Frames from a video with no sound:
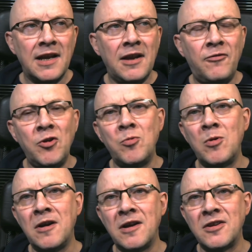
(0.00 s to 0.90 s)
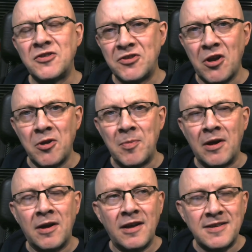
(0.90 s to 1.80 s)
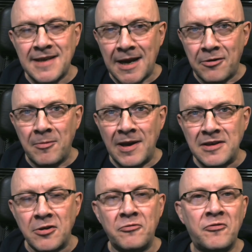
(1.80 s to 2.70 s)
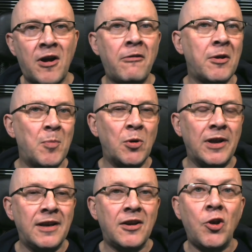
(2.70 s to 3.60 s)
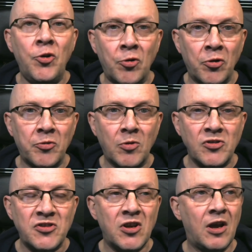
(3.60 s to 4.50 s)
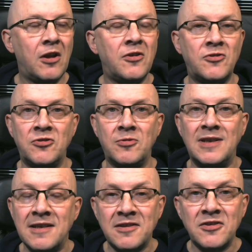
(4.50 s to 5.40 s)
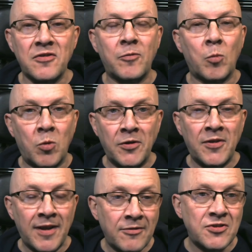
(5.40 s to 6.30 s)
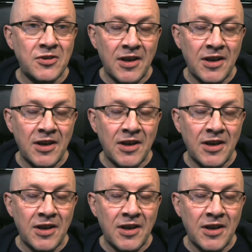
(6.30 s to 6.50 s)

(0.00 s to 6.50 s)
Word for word: If you were a sniper at Sacramento firing a bullet northwards to a distance of 1,000